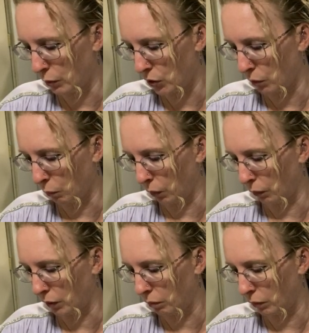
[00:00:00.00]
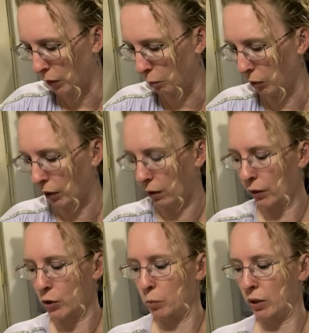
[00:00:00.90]
is it worth it for you to bring all
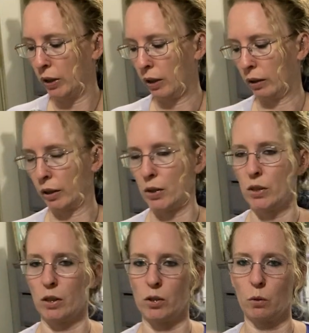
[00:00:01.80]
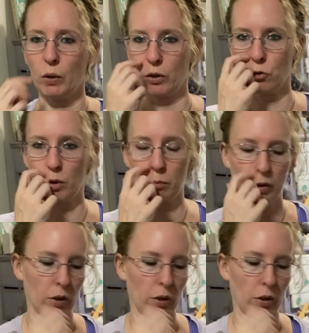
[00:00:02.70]
this? But again, like I said, it's a quick trip.